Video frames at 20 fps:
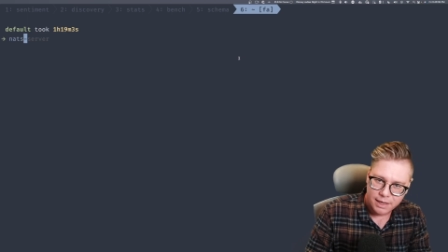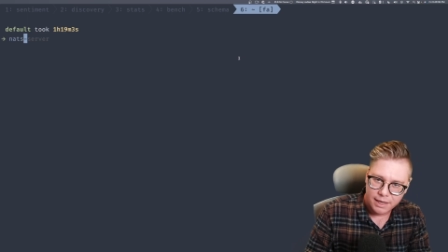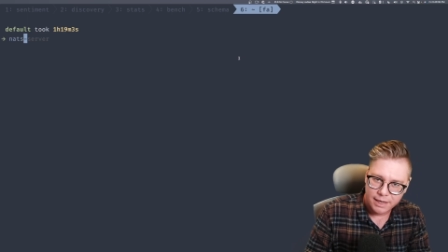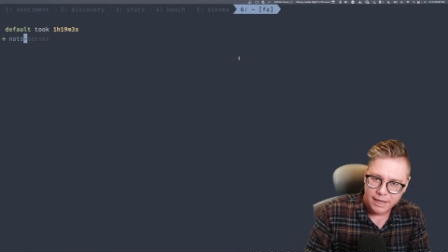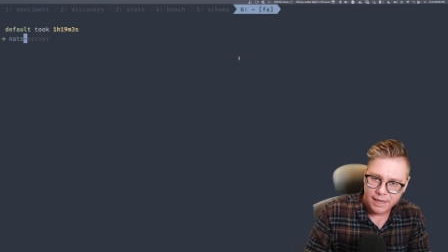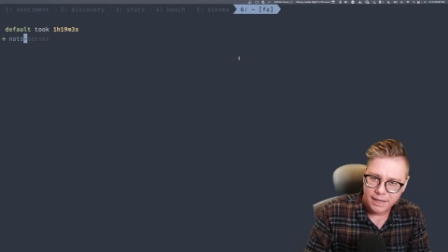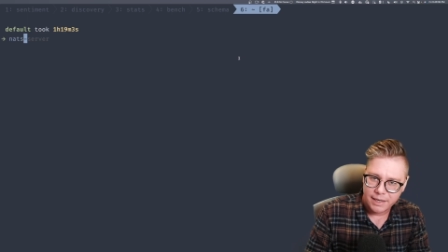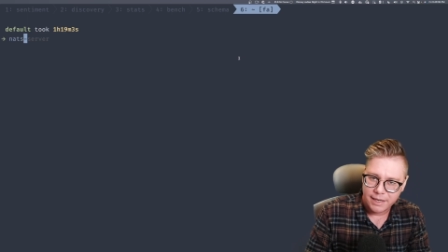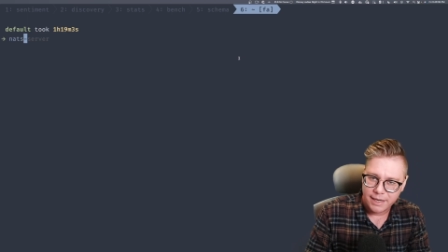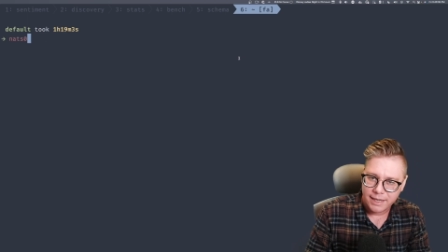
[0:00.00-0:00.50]

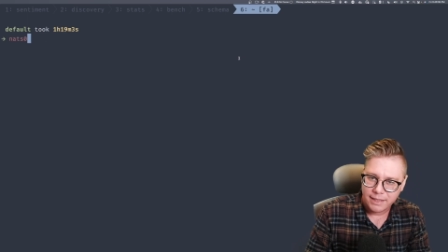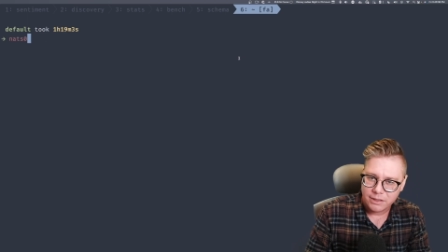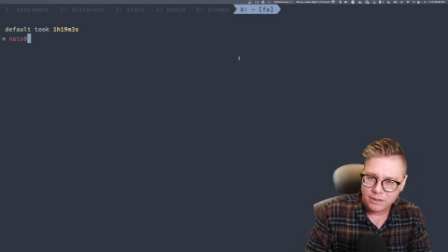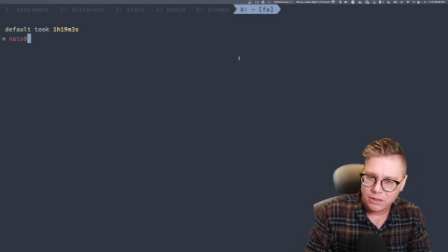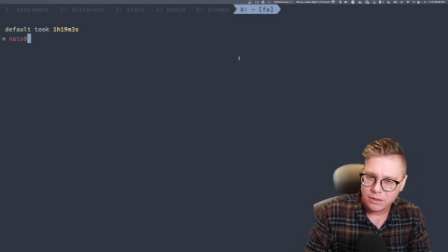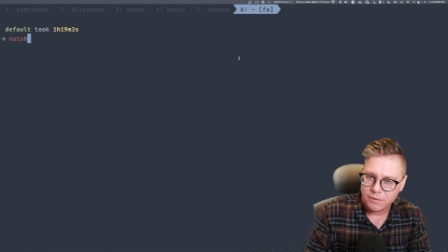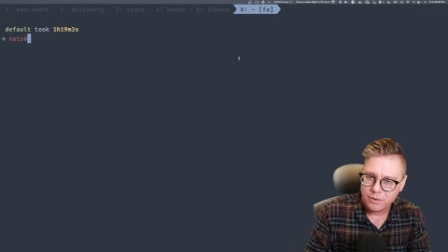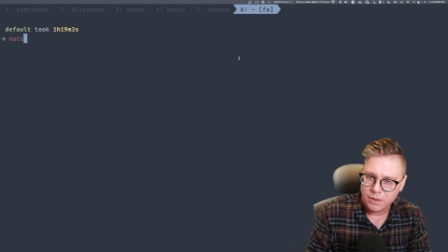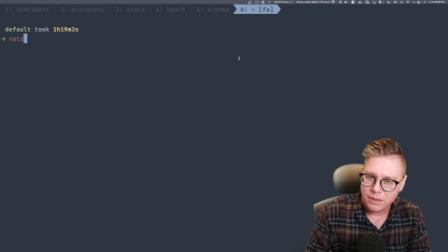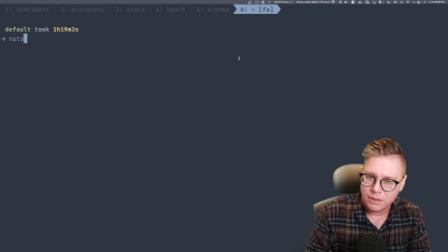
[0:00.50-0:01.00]
again, NATS
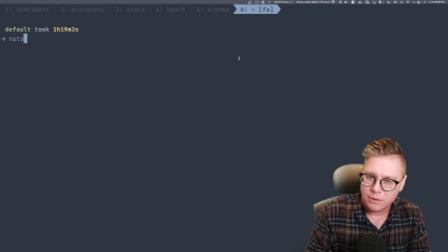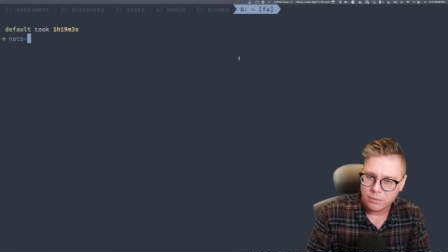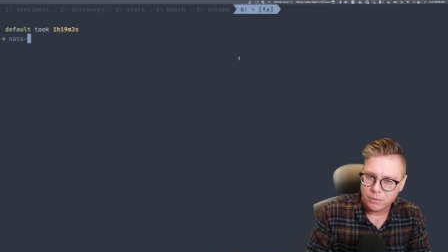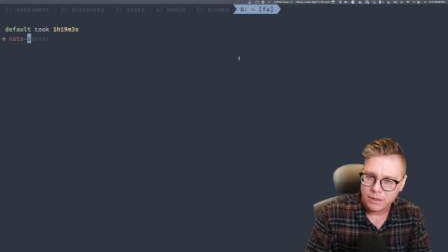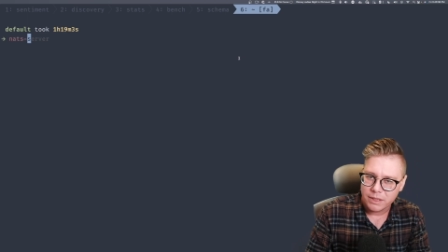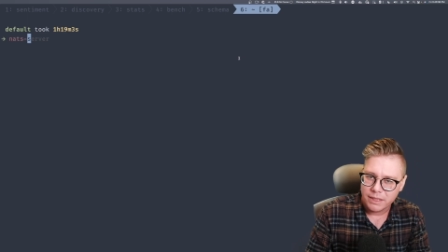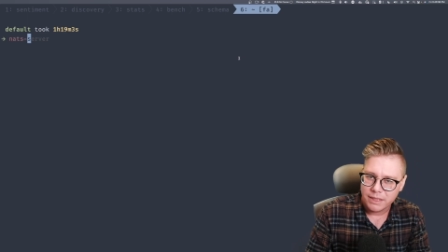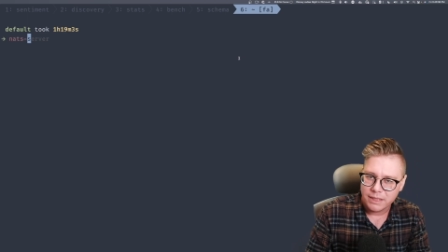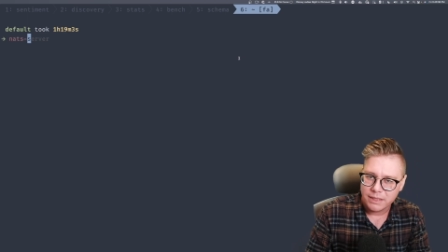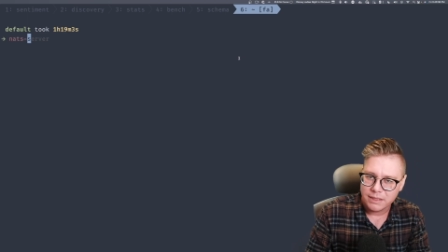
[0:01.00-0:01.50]
server is
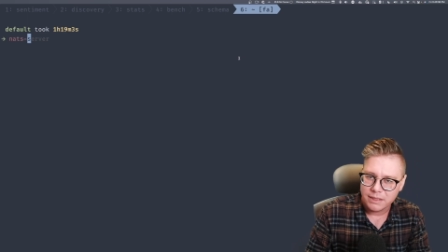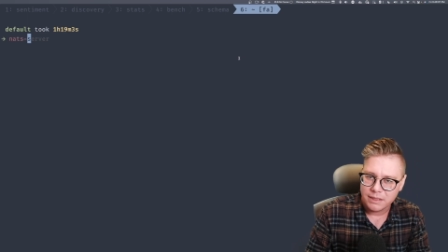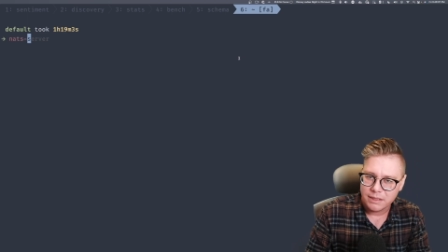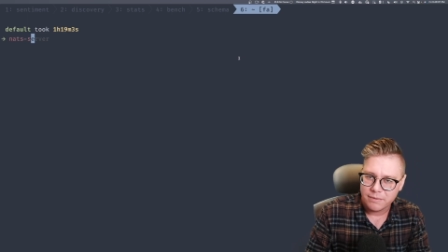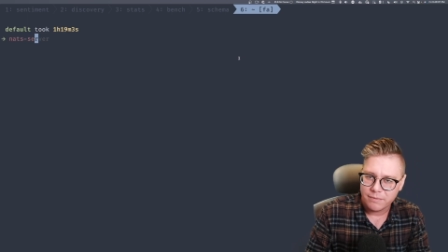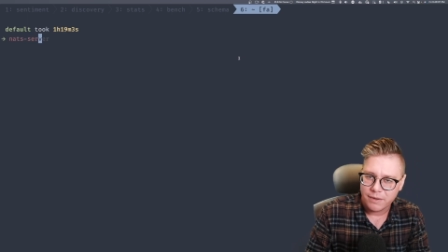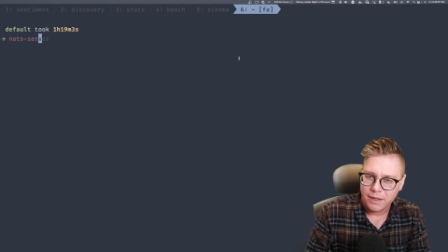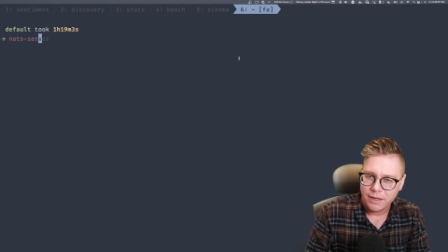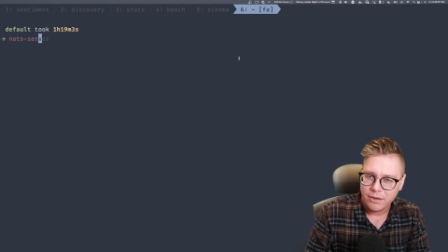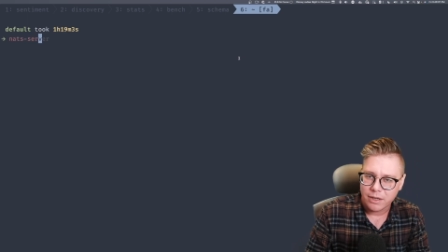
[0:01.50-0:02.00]
really easy
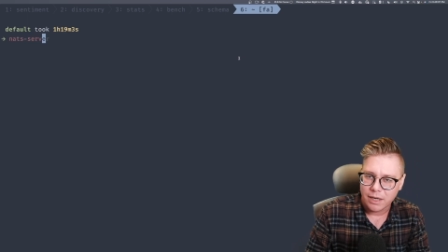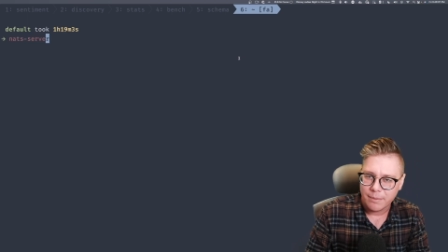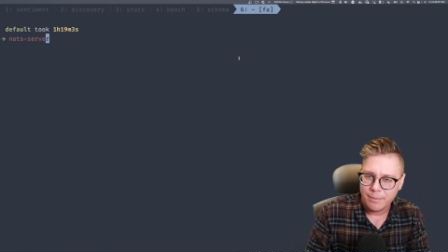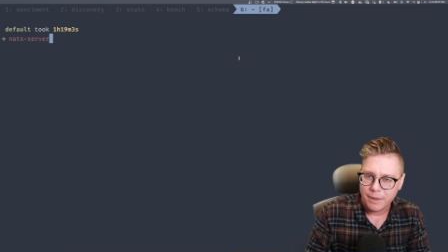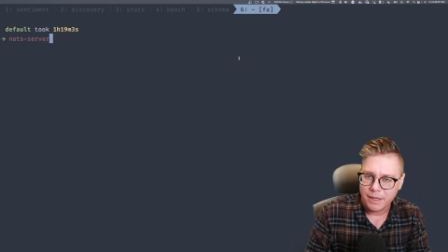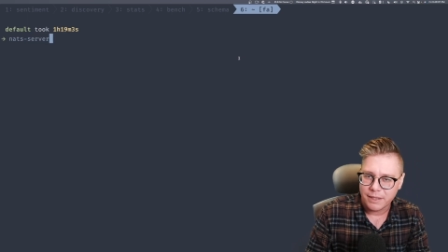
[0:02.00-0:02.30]
to fire up,